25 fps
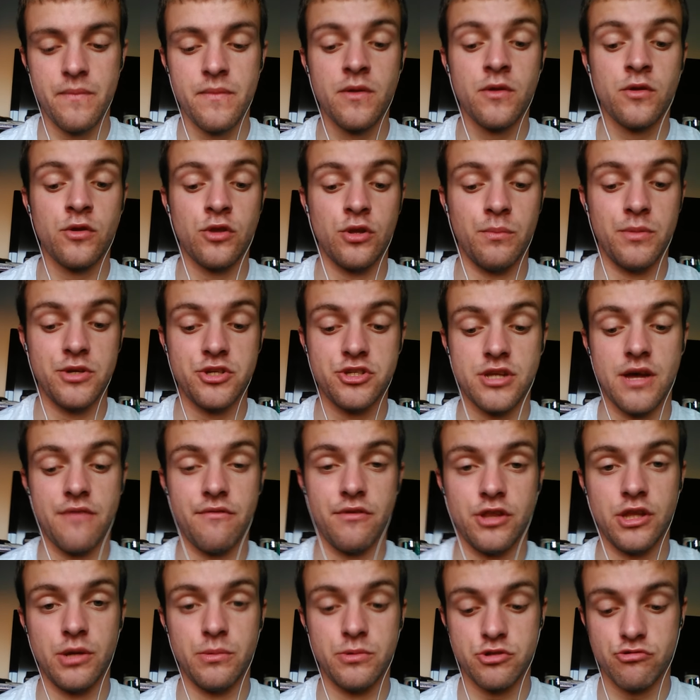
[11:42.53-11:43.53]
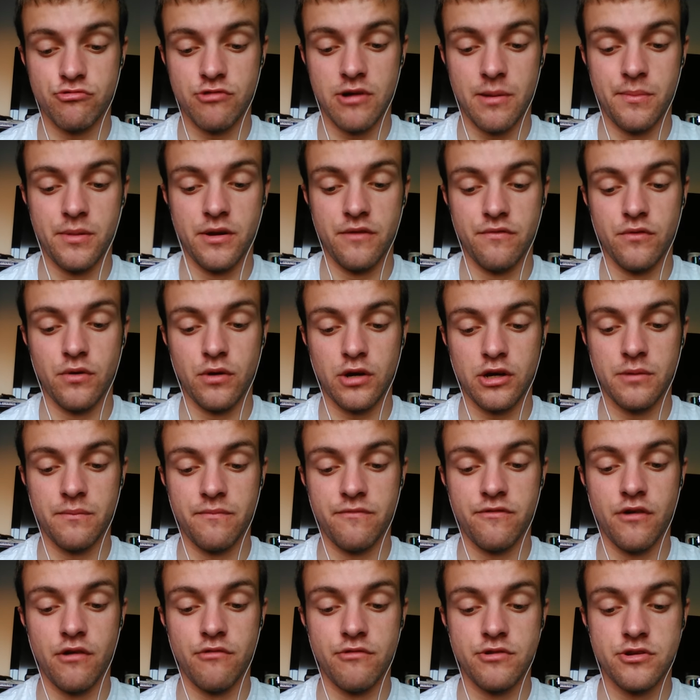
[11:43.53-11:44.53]
Number 7, Lewis Grabban of Nottingham
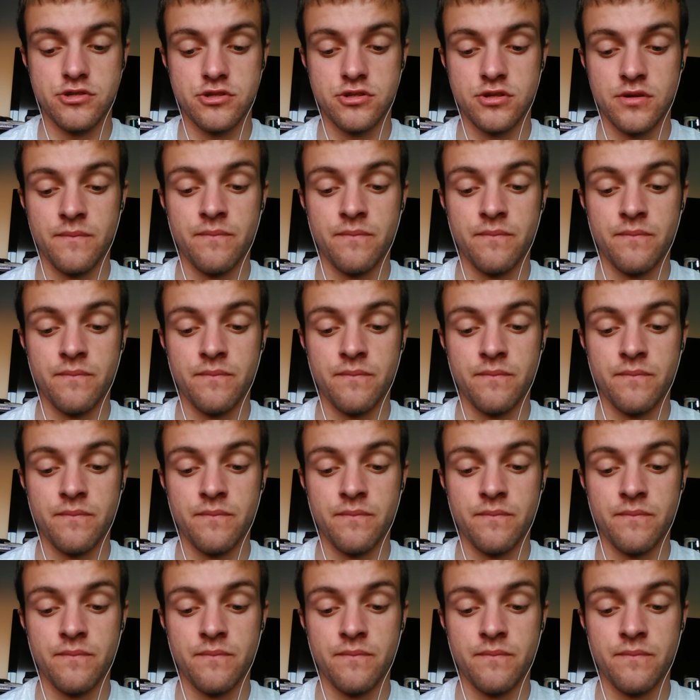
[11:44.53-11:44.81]
Forest.